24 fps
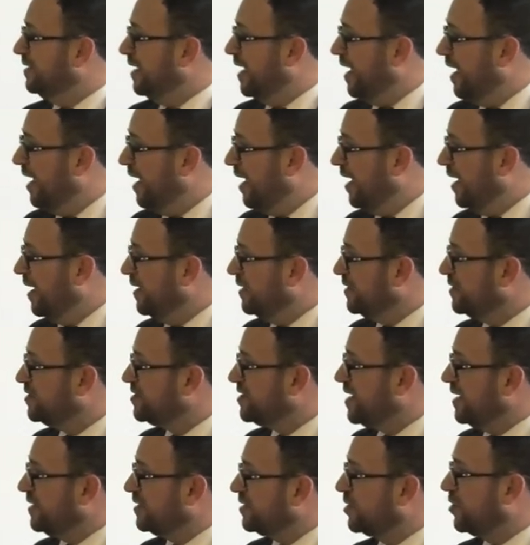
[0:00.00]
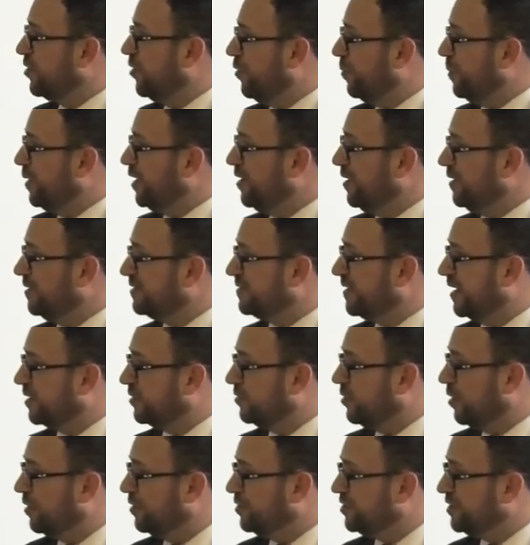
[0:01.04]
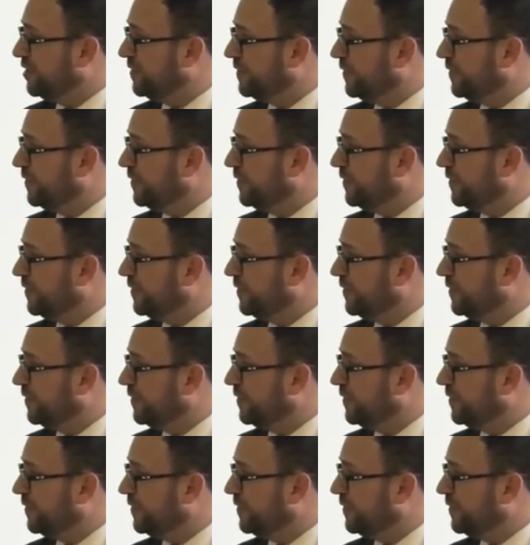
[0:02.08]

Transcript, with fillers: CETCO Minerals Technology